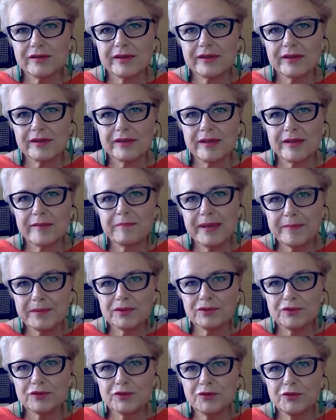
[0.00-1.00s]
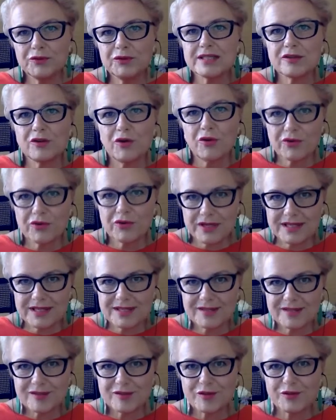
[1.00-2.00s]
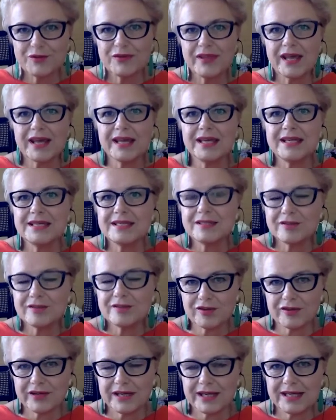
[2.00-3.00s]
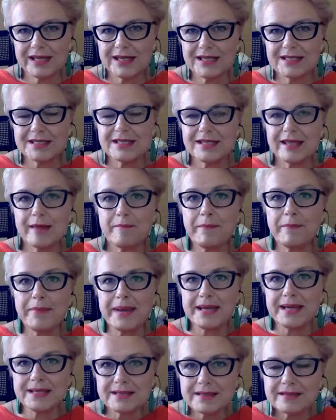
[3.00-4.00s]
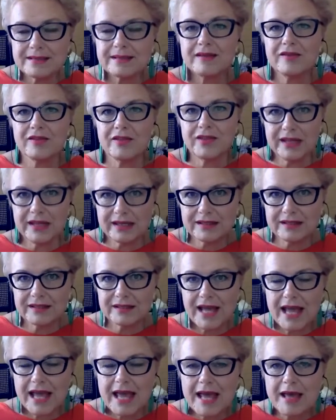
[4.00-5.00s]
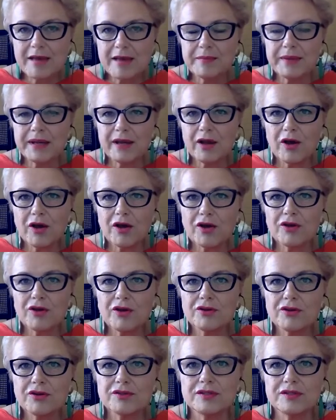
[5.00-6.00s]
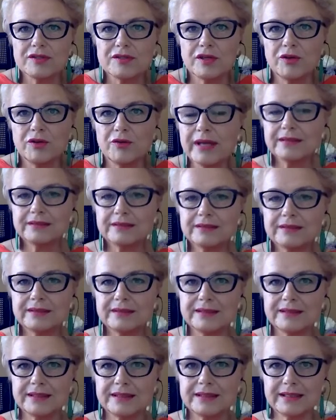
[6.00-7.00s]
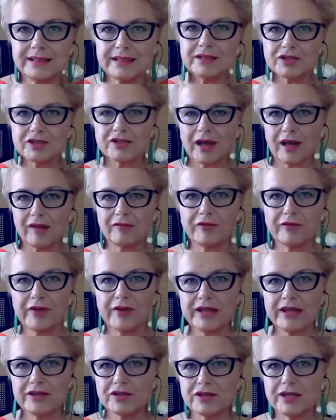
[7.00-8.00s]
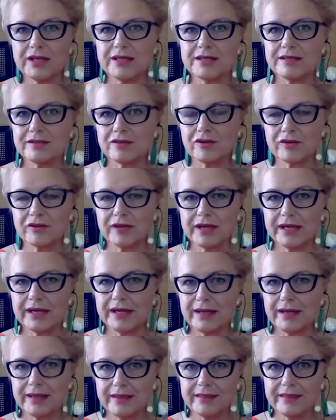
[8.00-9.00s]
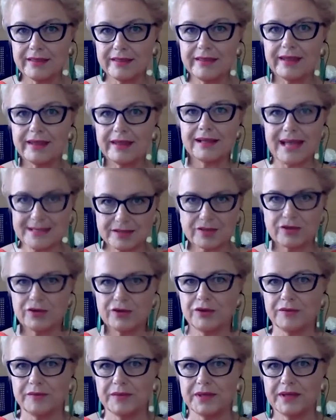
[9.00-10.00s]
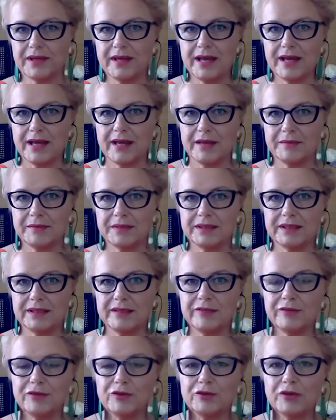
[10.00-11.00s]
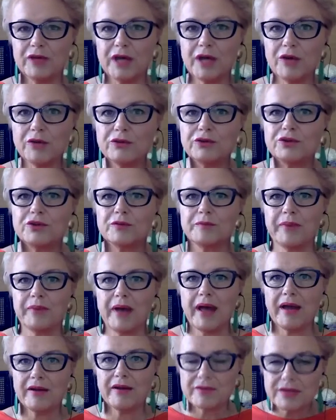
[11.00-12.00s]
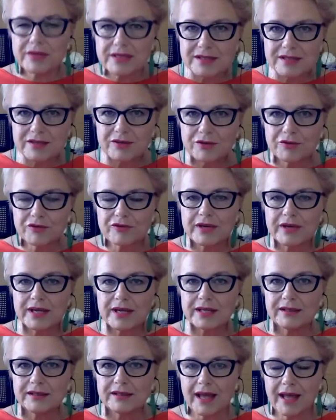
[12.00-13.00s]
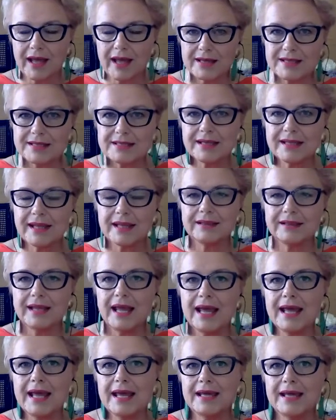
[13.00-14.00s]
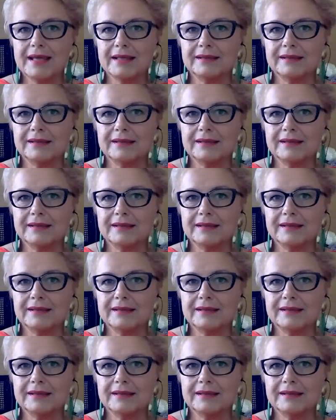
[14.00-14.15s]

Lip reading: the people through the stories, through the history, it's the best thing, because you can teach French history in the classroom, but if you go to Paris, you realize that